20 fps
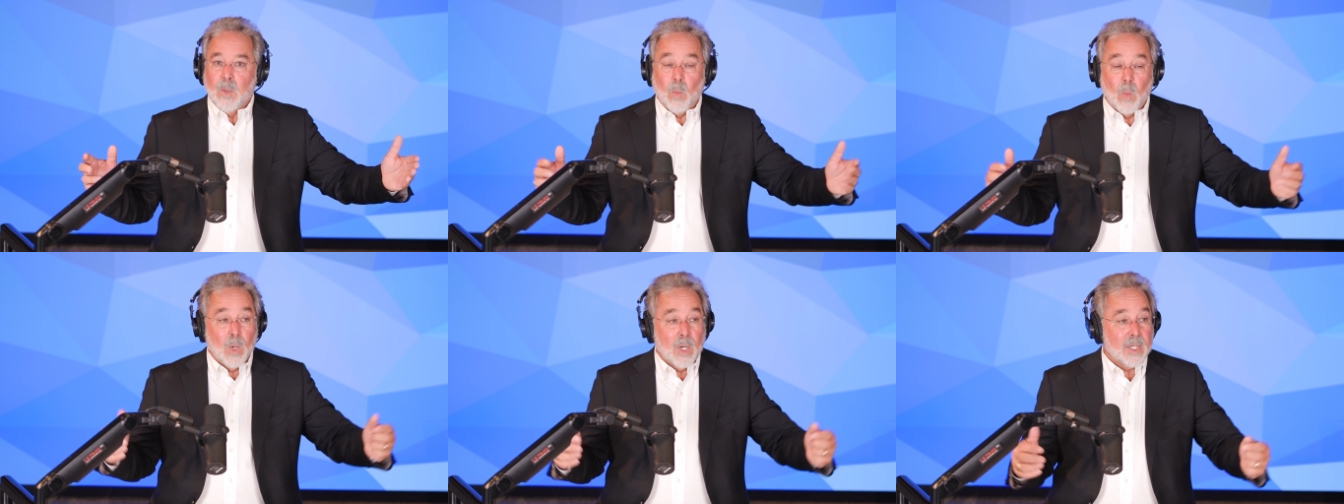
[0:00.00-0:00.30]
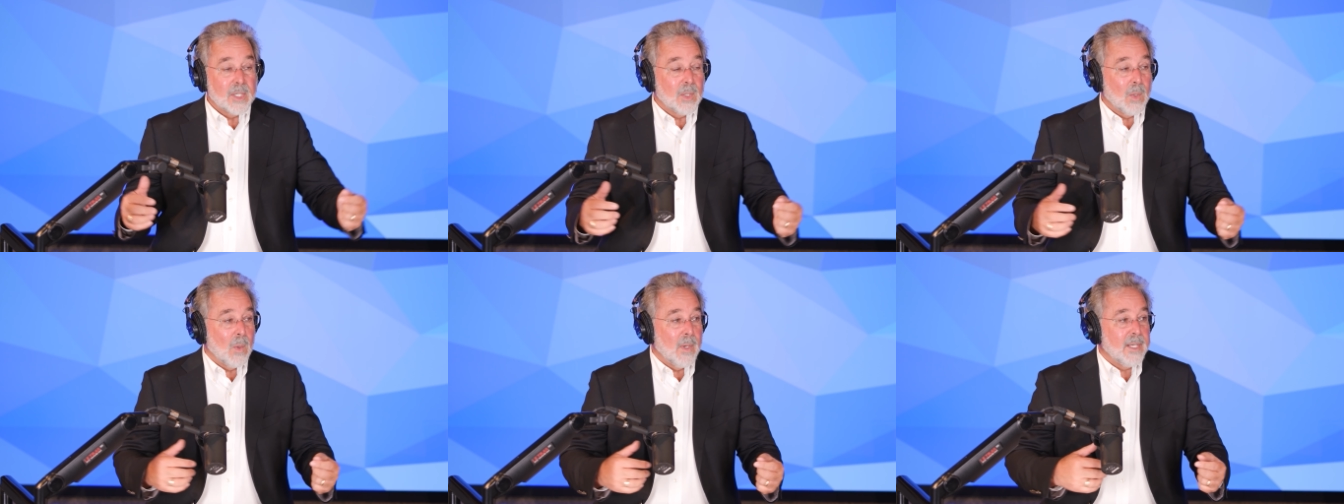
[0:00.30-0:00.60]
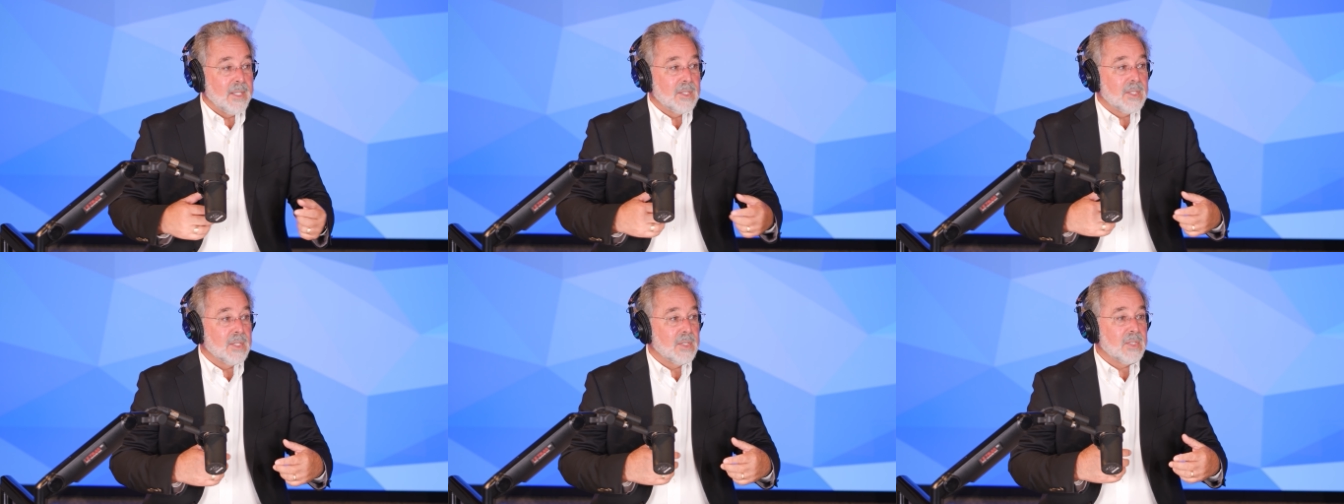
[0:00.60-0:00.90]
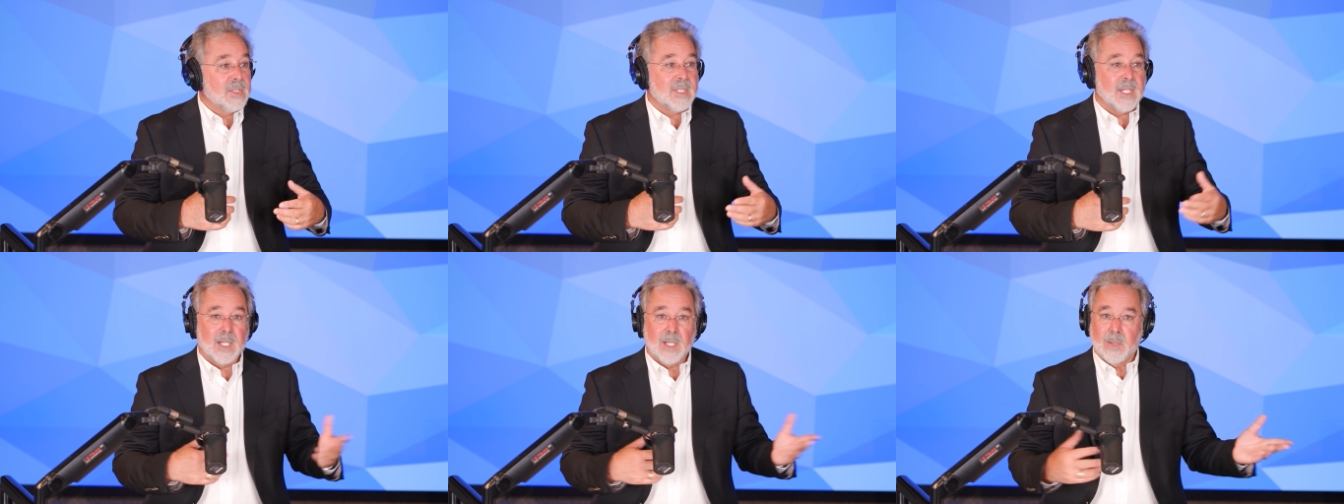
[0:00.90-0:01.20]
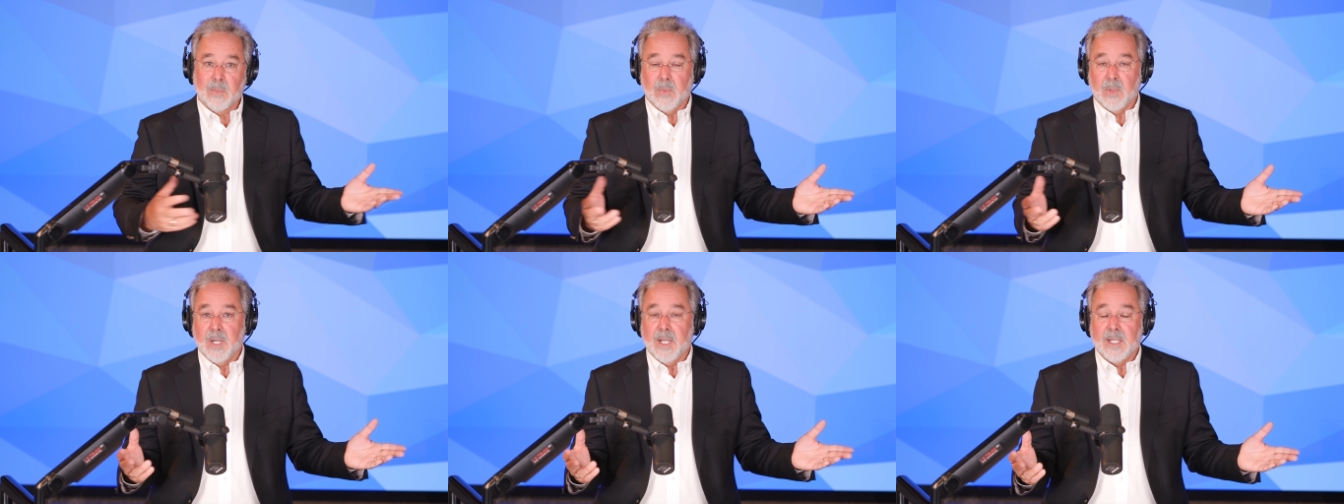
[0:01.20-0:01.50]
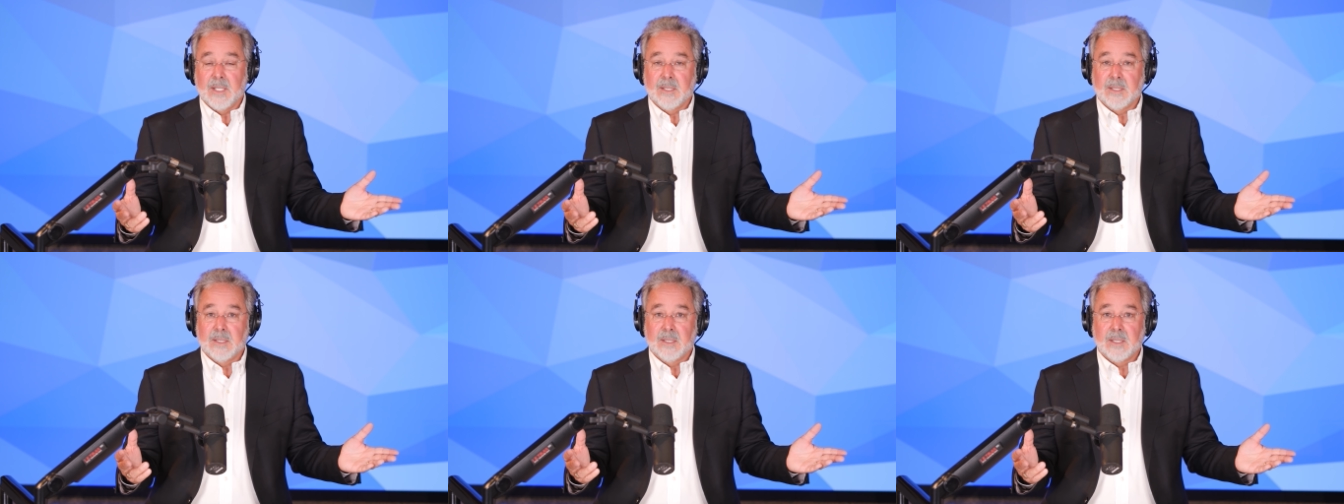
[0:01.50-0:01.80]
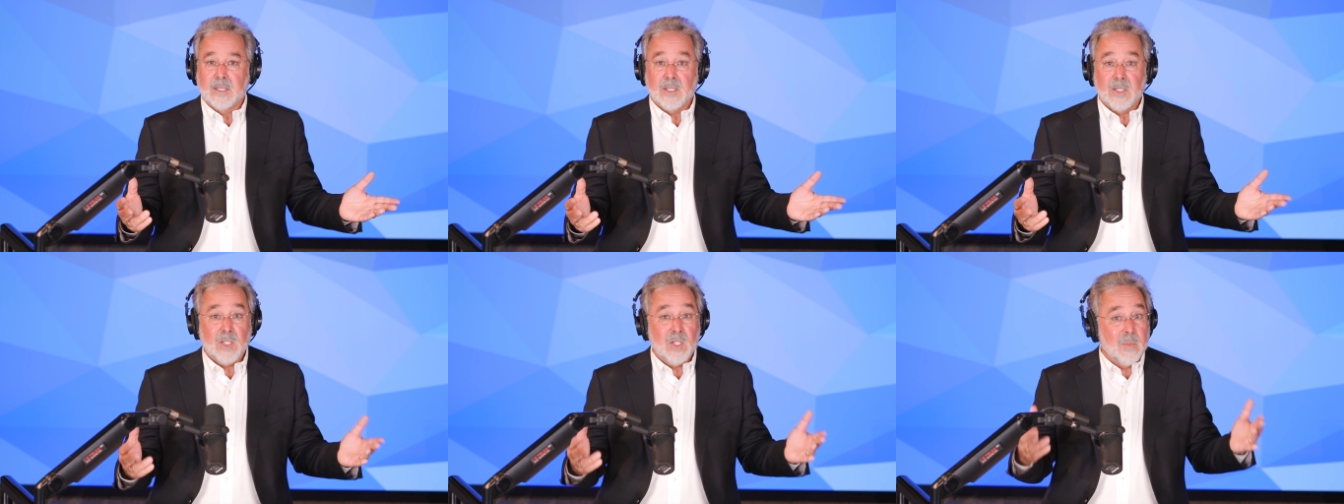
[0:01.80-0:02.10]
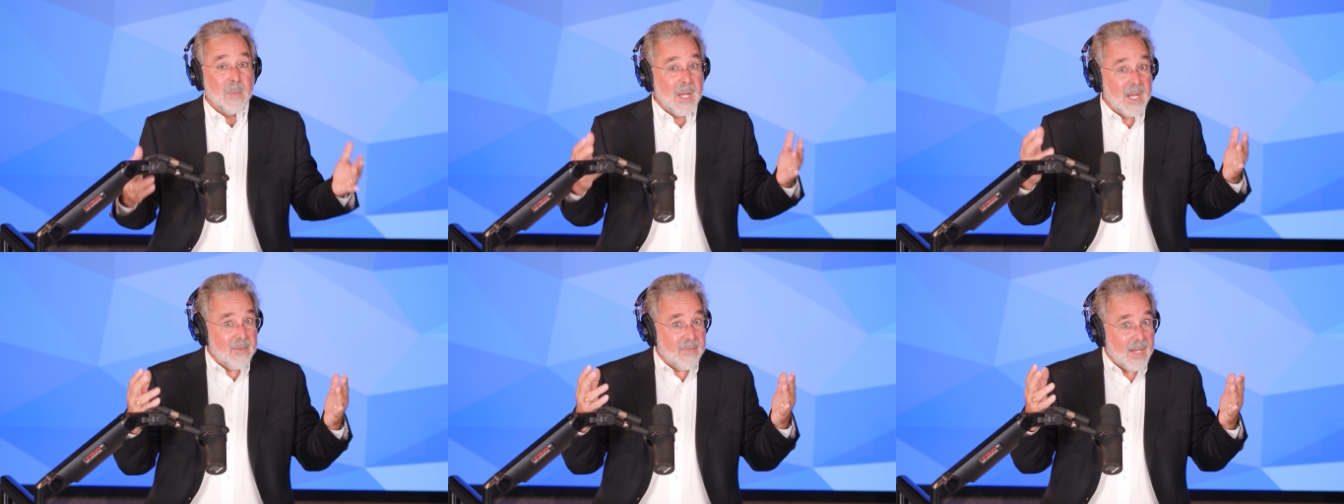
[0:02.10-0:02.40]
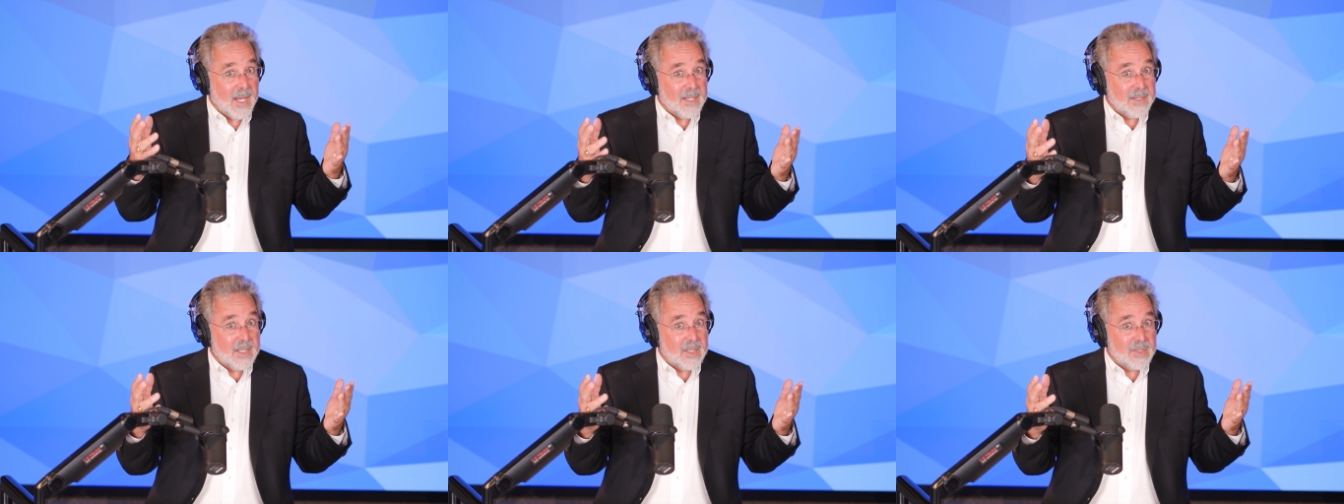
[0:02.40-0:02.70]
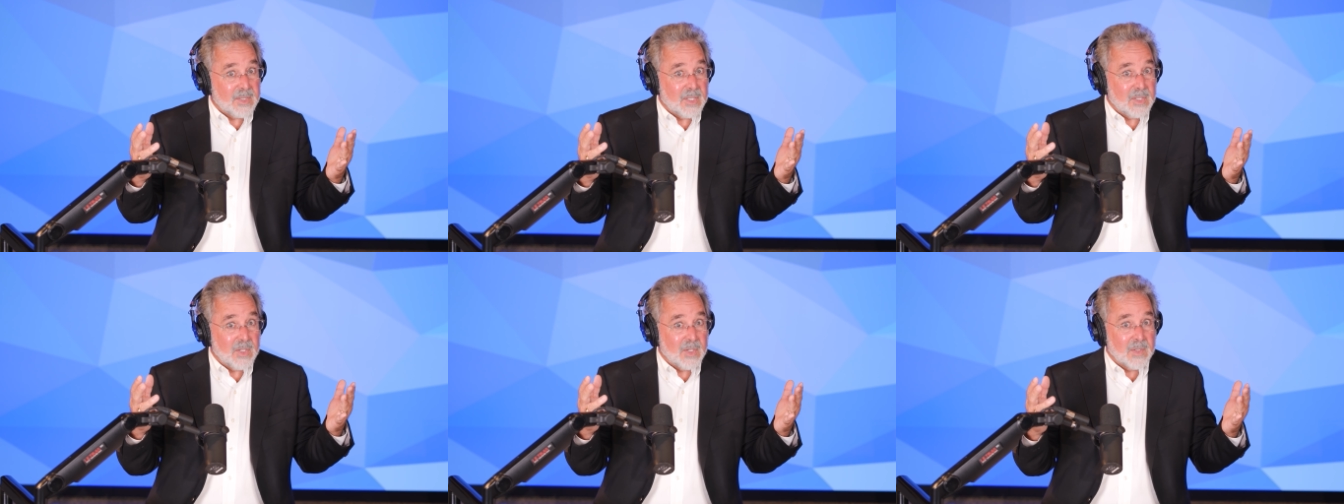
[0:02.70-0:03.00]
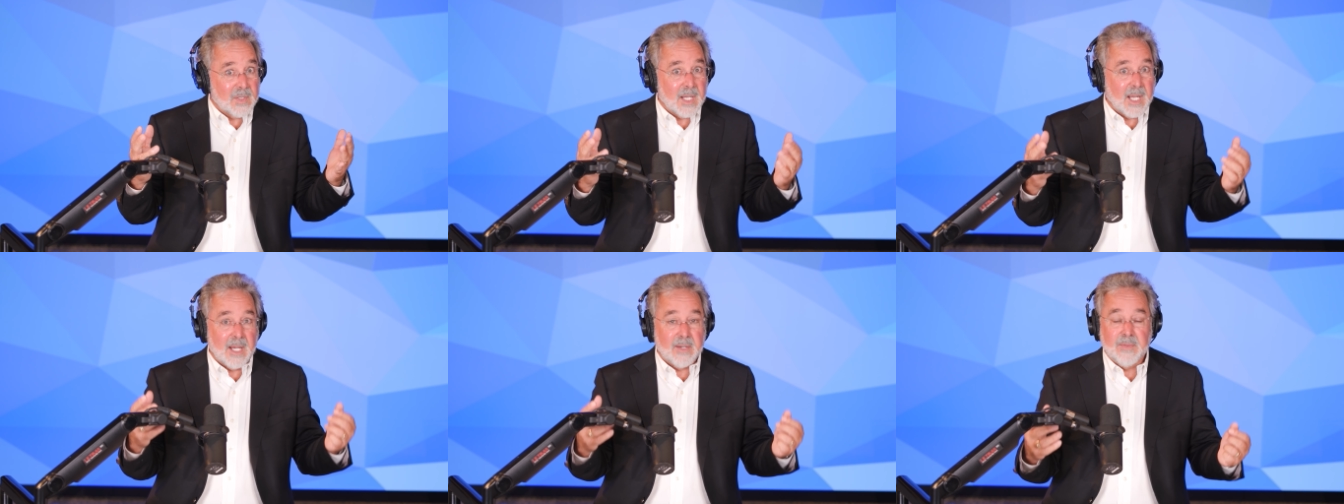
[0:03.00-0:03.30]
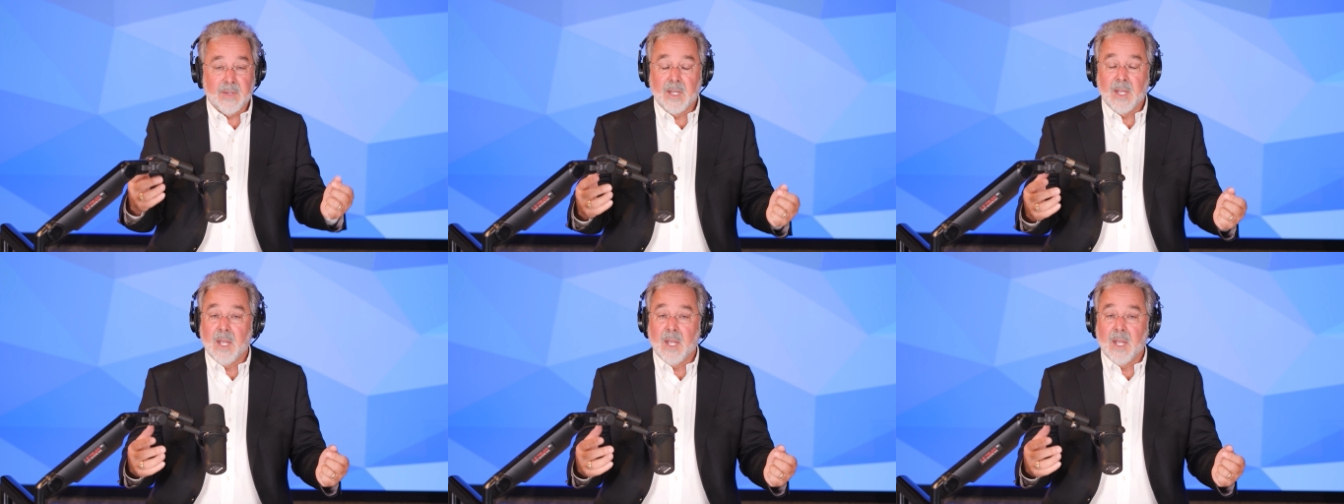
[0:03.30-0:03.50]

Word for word: We're going to celebrate. You may have had this in your life.